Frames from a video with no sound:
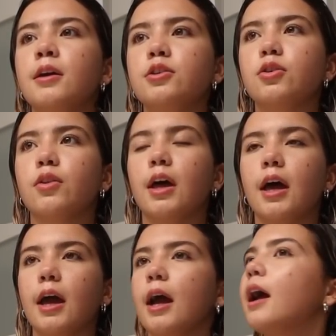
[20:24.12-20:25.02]
so
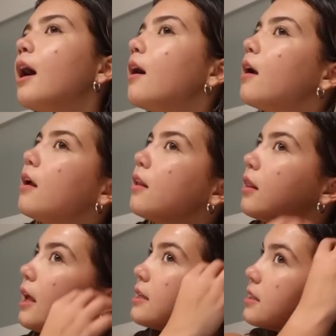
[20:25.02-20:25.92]
that
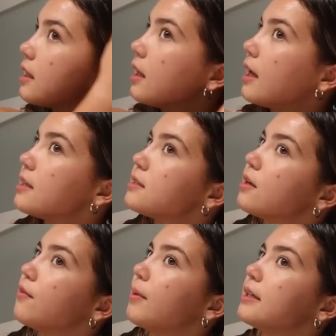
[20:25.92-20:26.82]
less and less
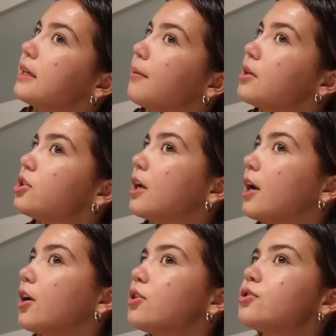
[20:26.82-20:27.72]
of my damaged
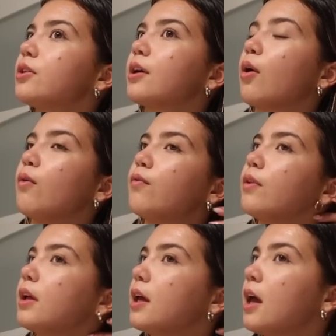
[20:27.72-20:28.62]
hair. So like
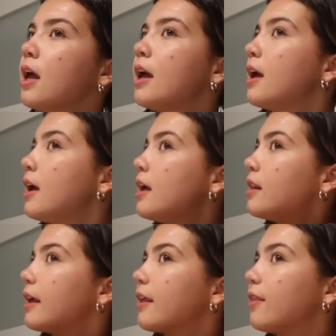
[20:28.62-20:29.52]
hopefully
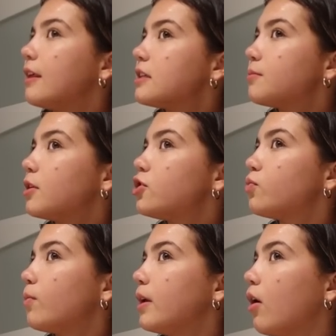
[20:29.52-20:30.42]
like this much
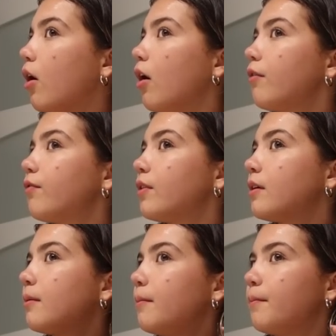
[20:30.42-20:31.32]
will be off,
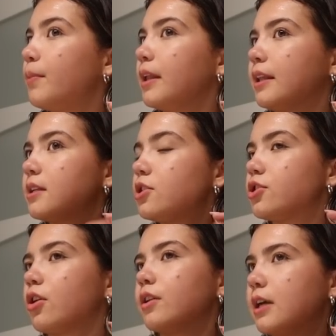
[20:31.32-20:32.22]
but like this is just
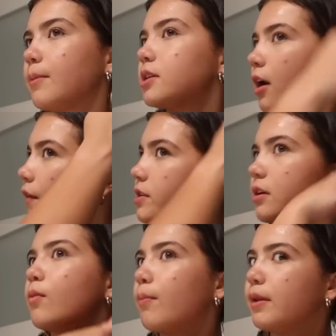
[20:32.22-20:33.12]
all the damage. Like obviously
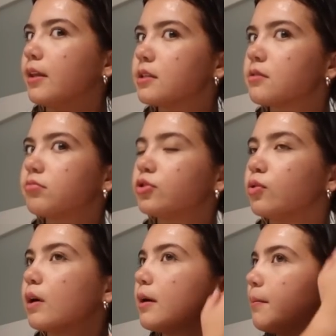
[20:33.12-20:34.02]
it won't be this
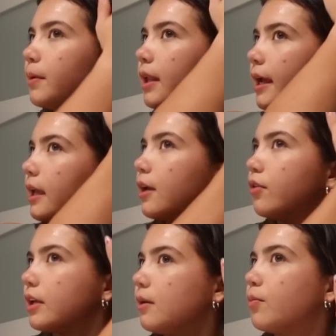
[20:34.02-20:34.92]
short, but like
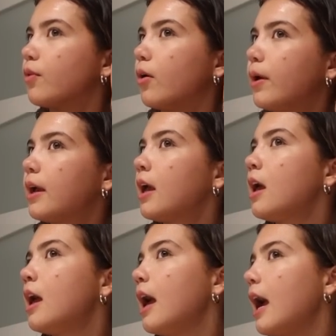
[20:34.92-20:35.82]
it'll keep growing
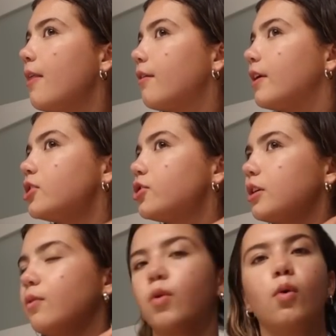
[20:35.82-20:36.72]
and then eventually
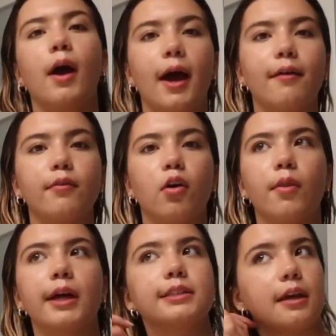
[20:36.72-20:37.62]
it won't have all
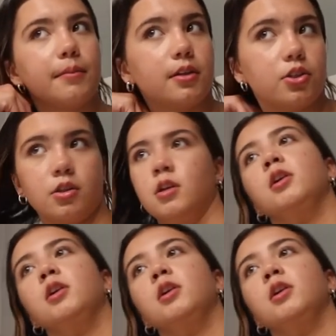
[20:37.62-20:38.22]
that damage.